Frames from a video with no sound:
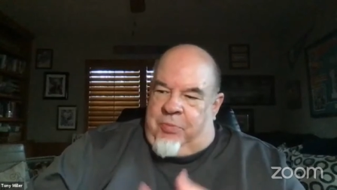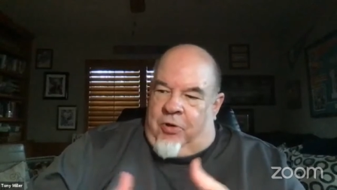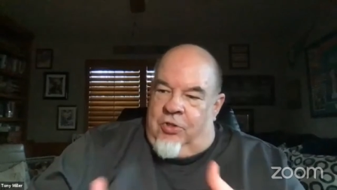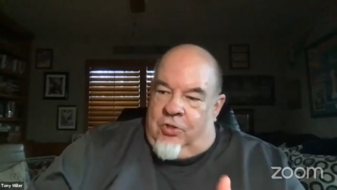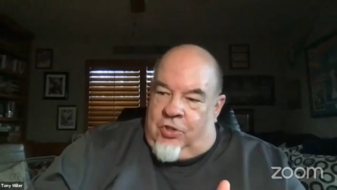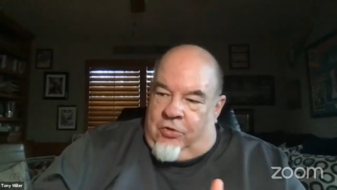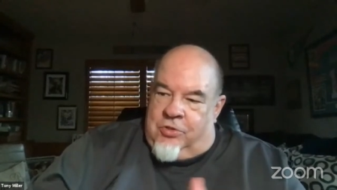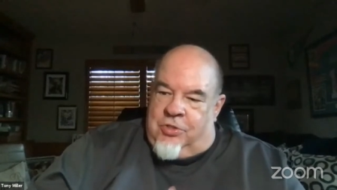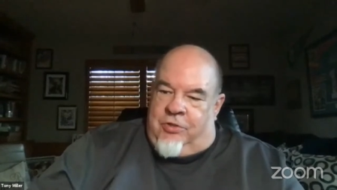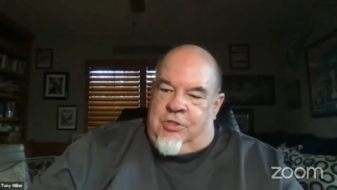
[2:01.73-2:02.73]
part of your
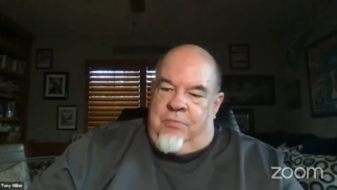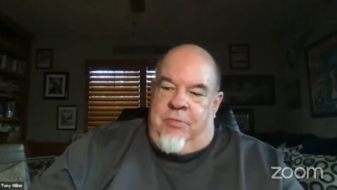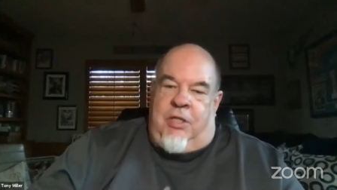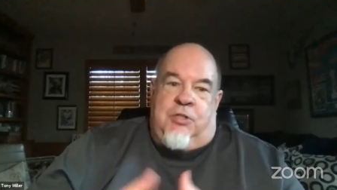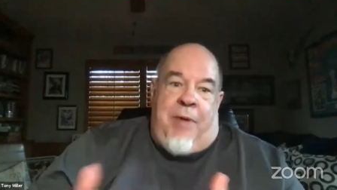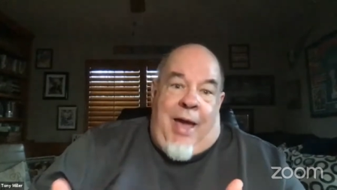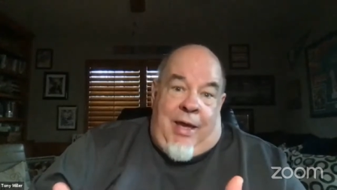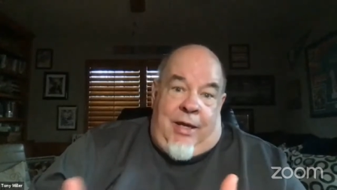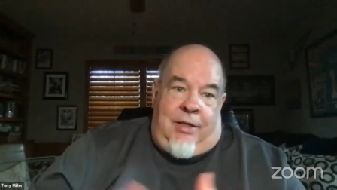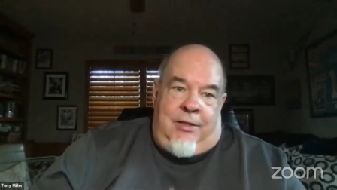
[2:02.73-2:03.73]
culture. It's a mixed
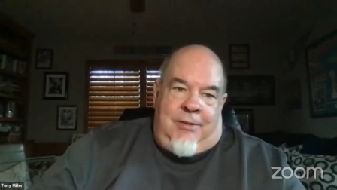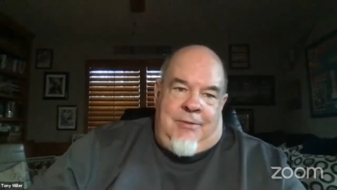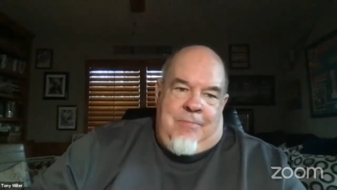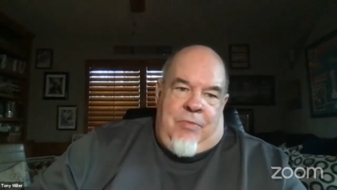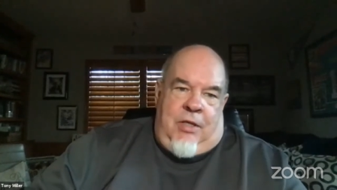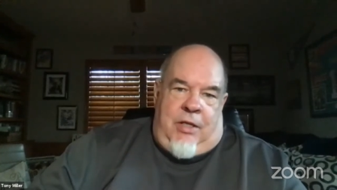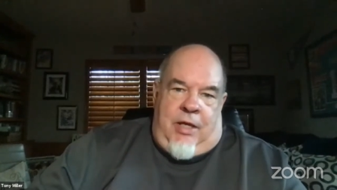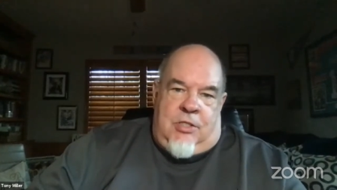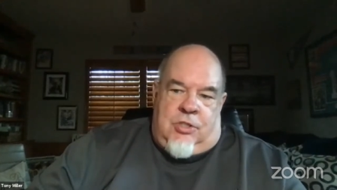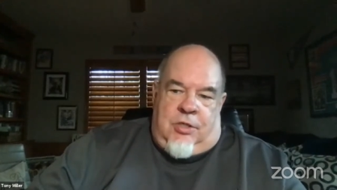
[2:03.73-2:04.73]
bag. It
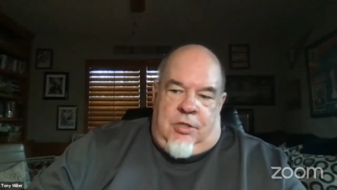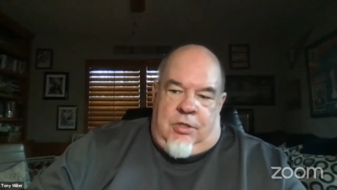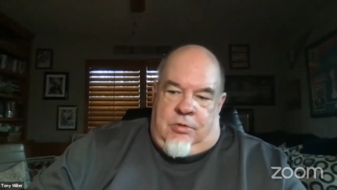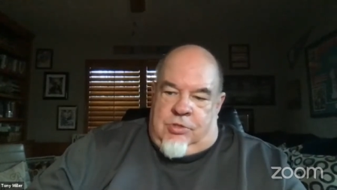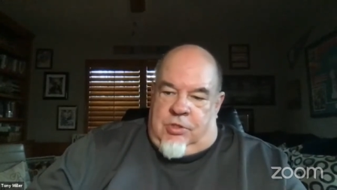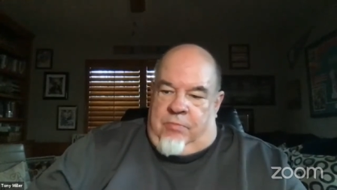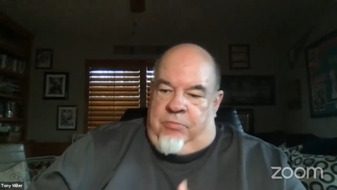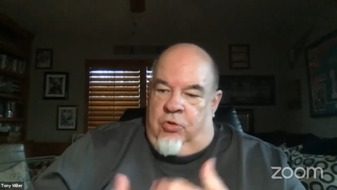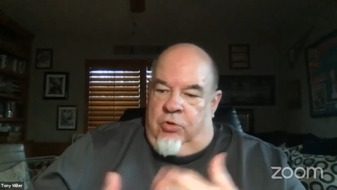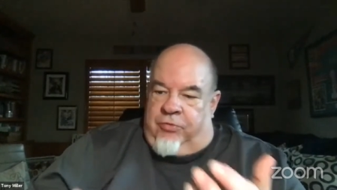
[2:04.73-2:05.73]
has uh, some
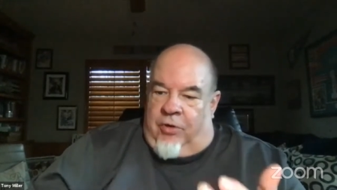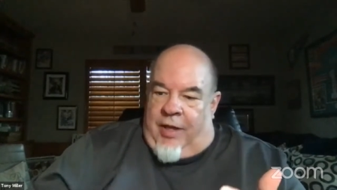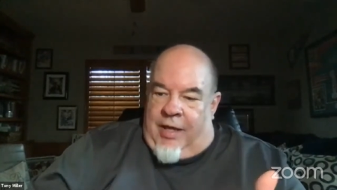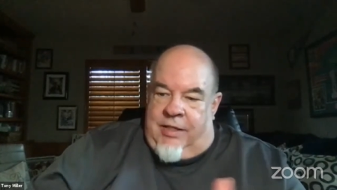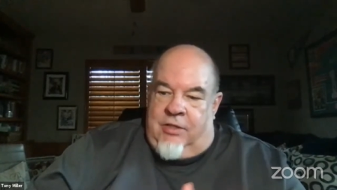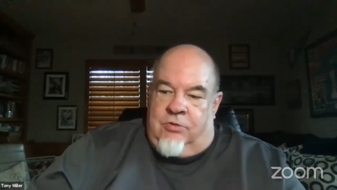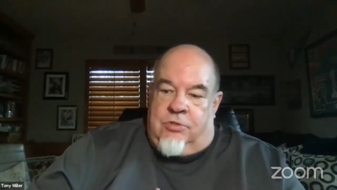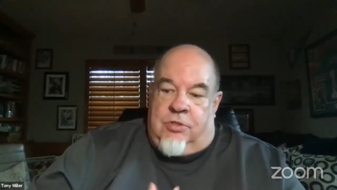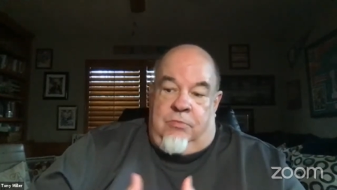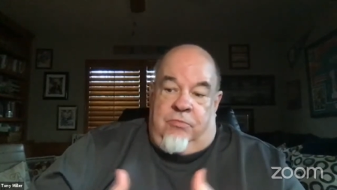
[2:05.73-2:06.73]
beautiful
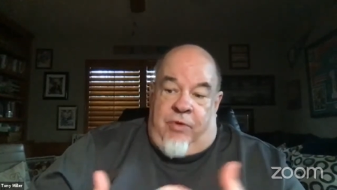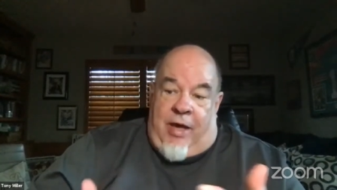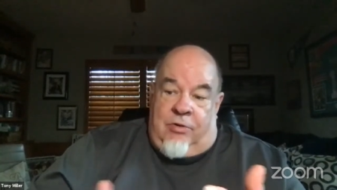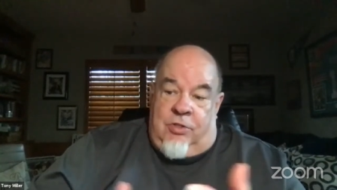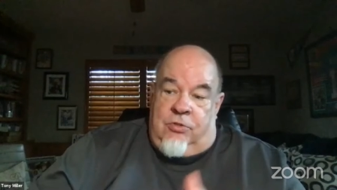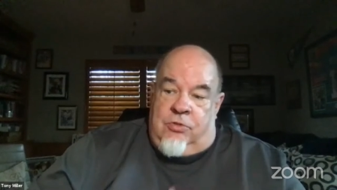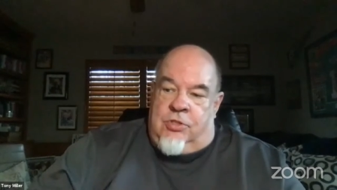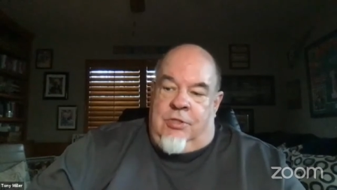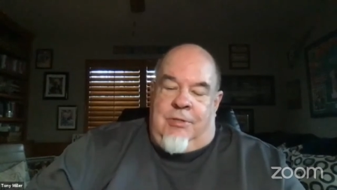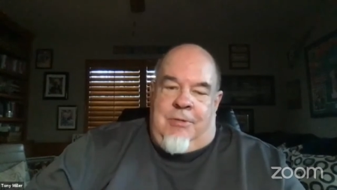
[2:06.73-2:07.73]
ideals and
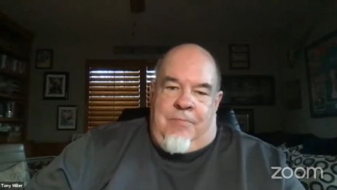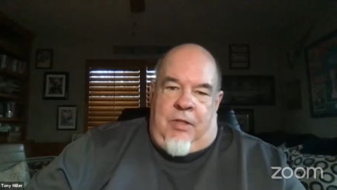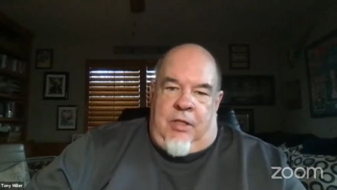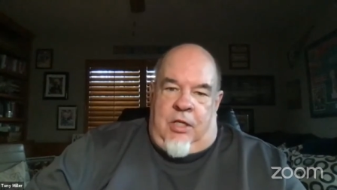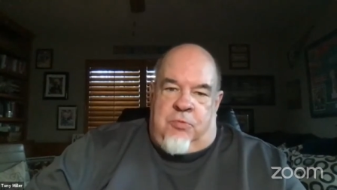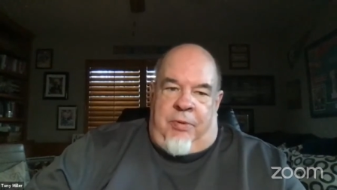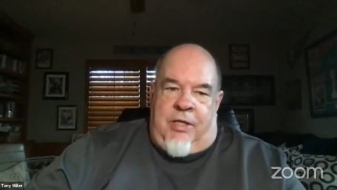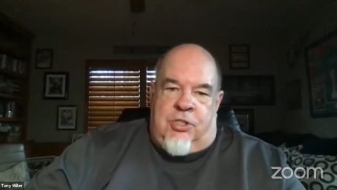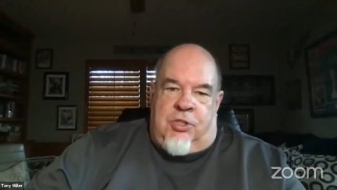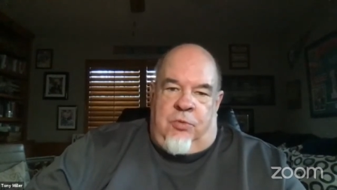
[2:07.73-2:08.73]
values that it's
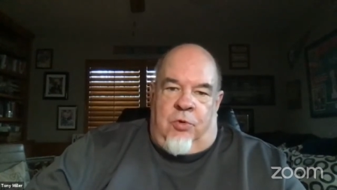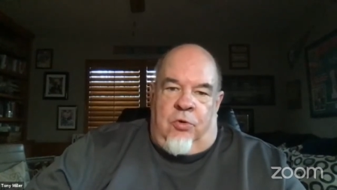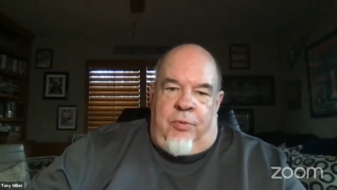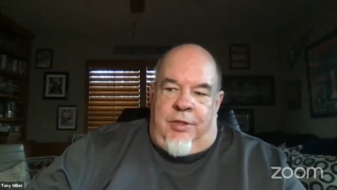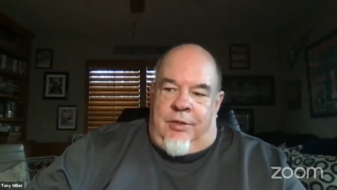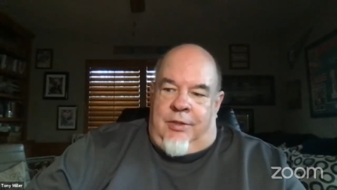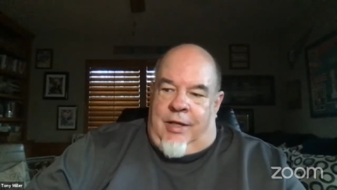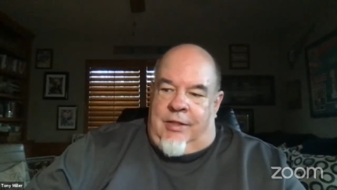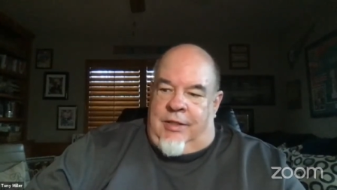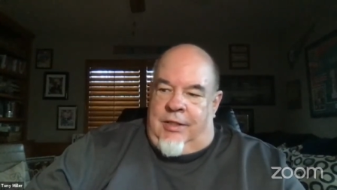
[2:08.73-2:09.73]
blessed the world with.
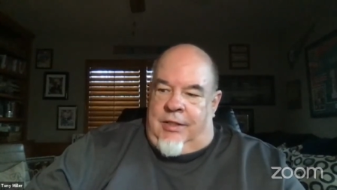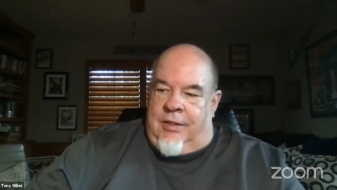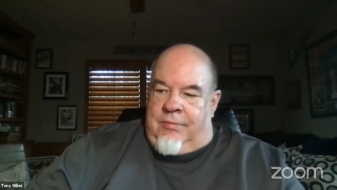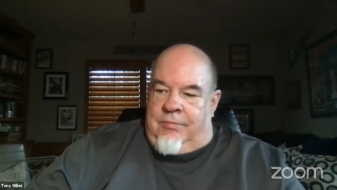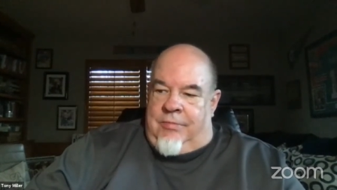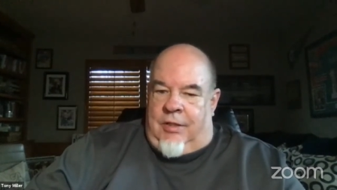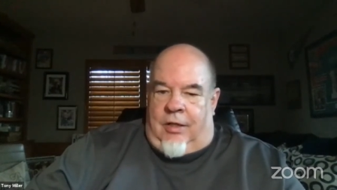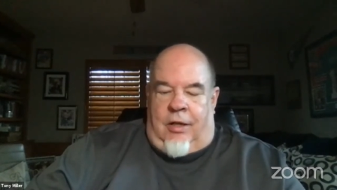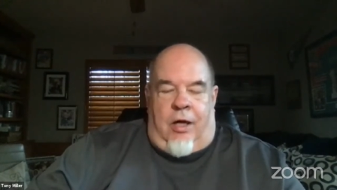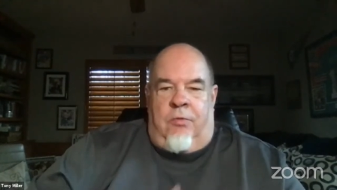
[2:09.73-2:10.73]
I think uh, in a
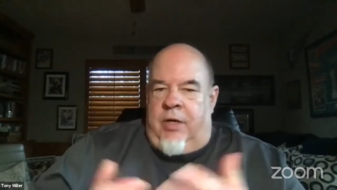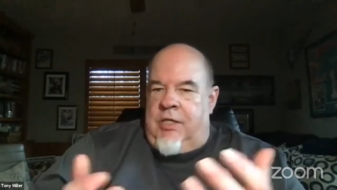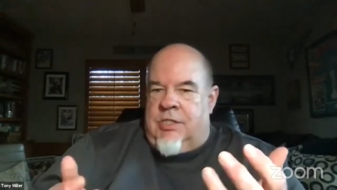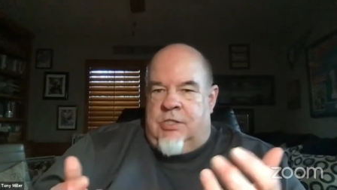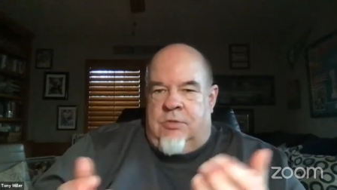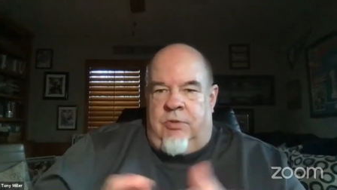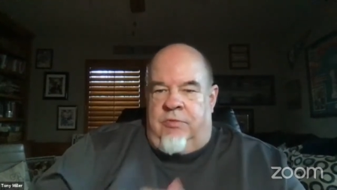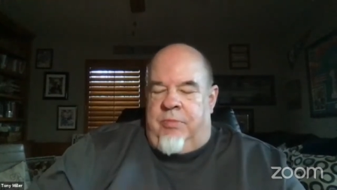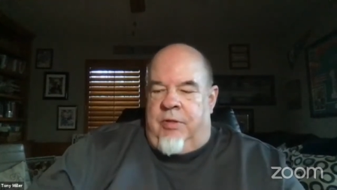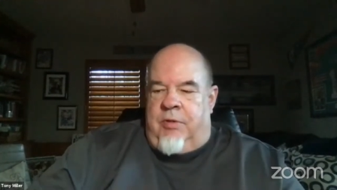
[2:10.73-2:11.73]
lot of ways, it's
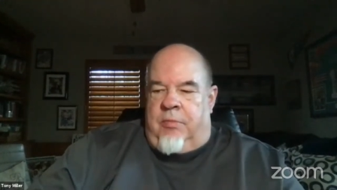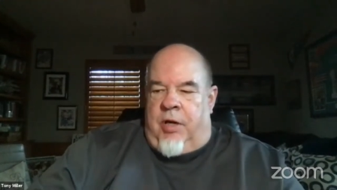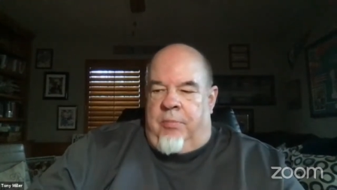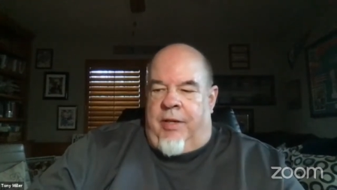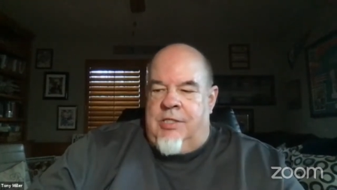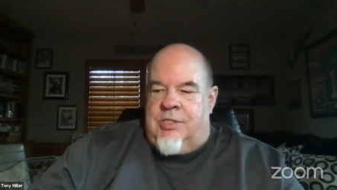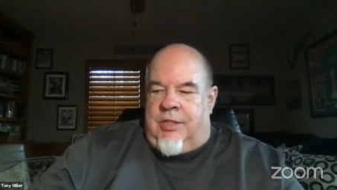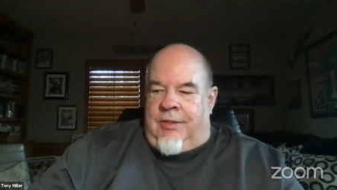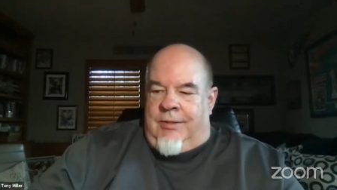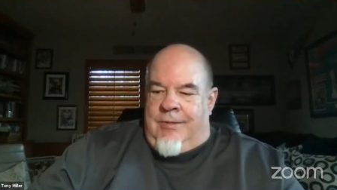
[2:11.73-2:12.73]
we've been a, a
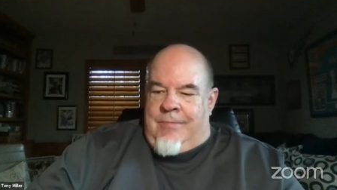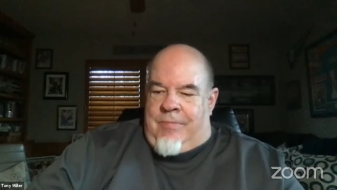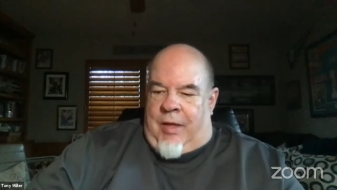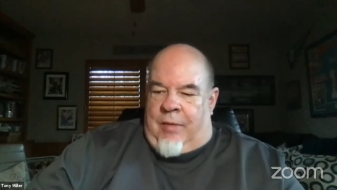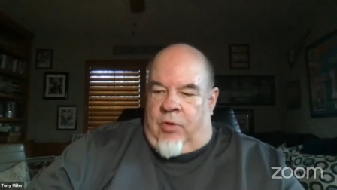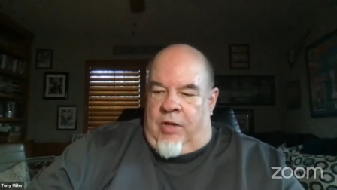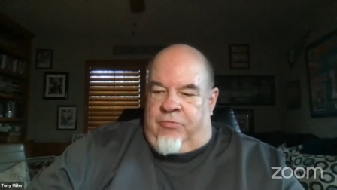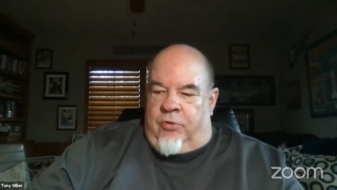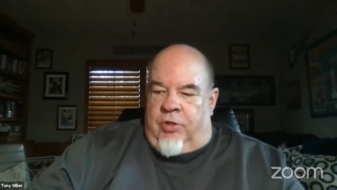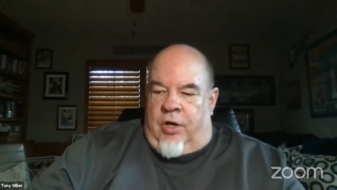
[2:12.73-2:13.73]
blessing. I'm
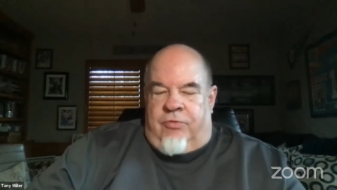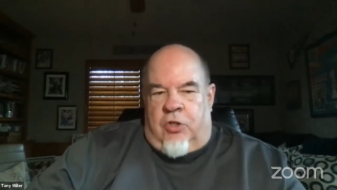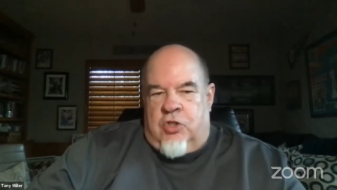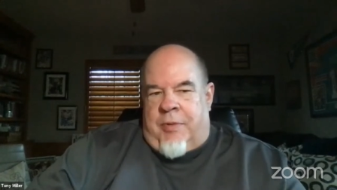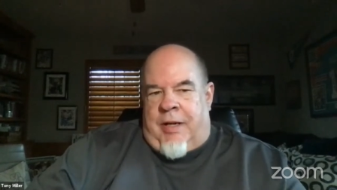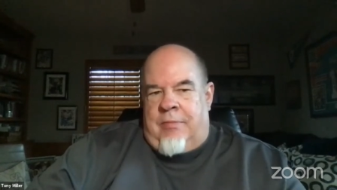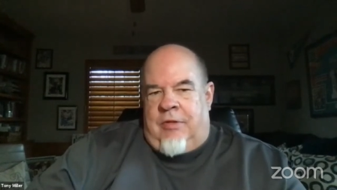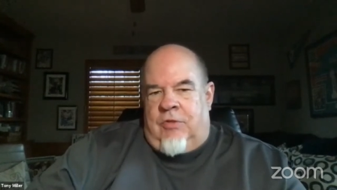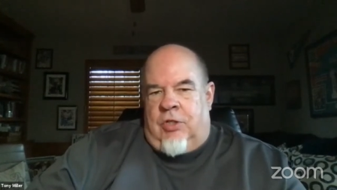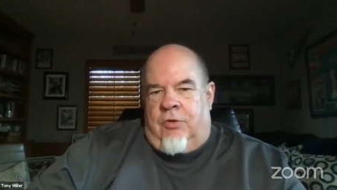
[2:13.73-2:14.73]
grateful to God for those. But how
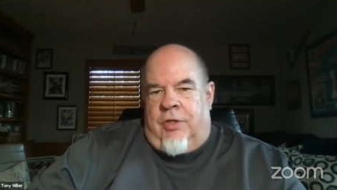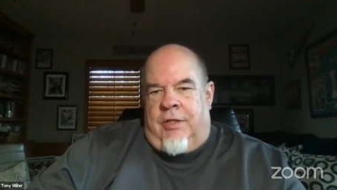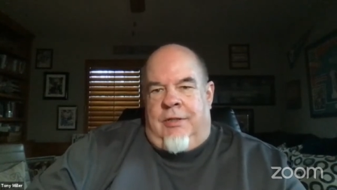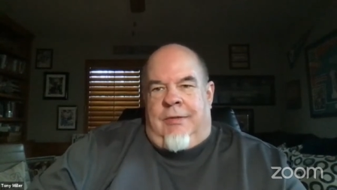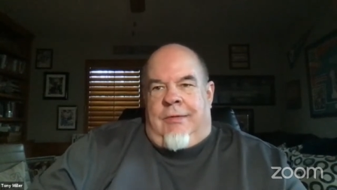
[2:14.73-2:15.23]
many of you know that